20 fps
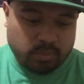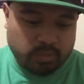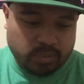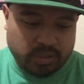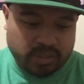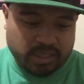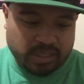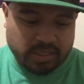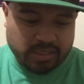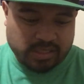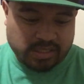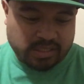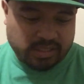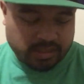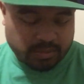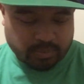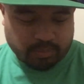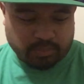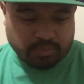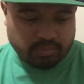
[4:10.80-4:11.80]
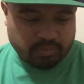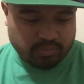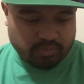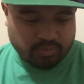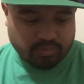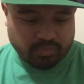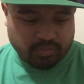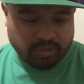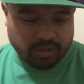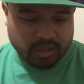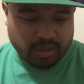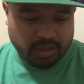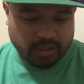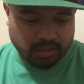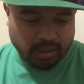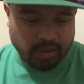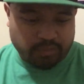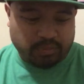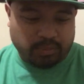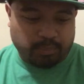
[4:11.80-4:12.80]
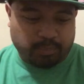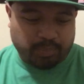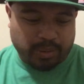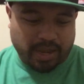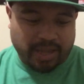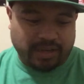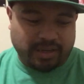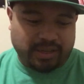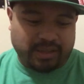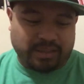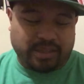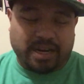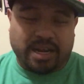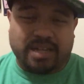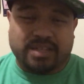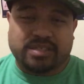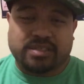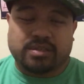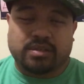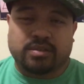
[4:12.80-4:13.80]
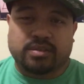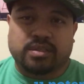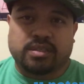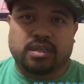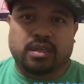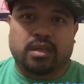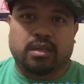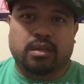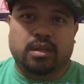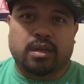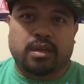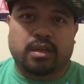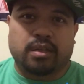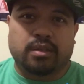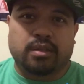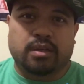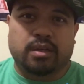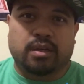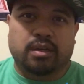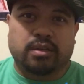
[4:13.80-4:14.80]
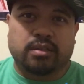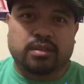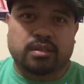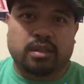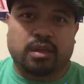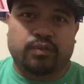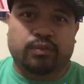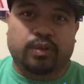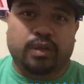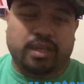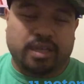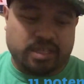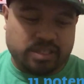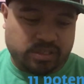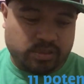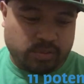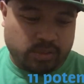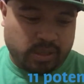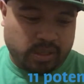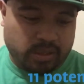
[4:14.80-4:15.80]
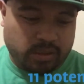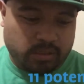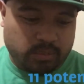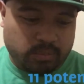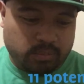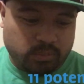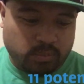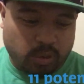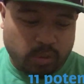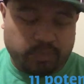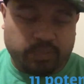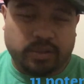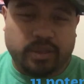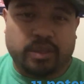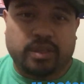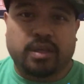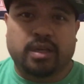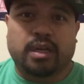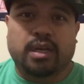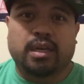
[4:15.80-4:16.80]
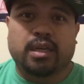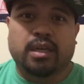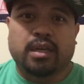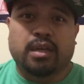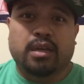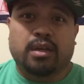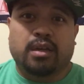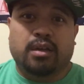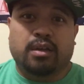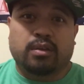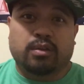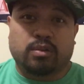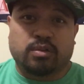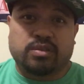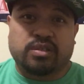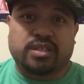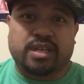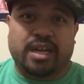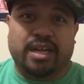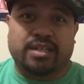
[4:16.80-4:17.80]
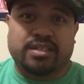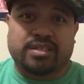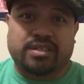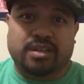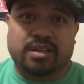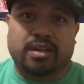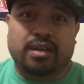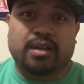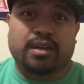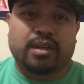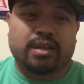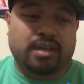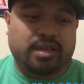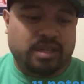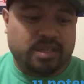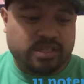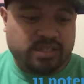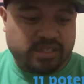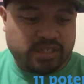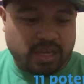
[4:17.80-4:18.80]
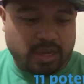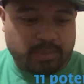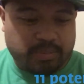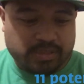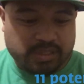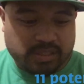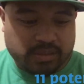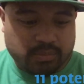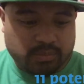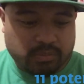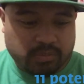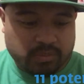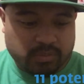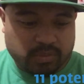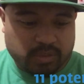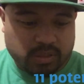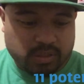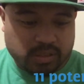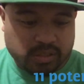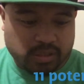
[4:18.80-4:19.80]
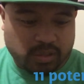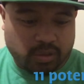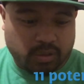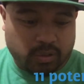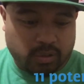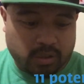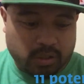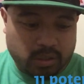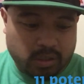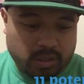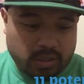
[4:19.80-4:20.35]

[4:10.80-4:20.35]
with these 11 pending that I still see, like in the delivery history, hopefully those change to tips. So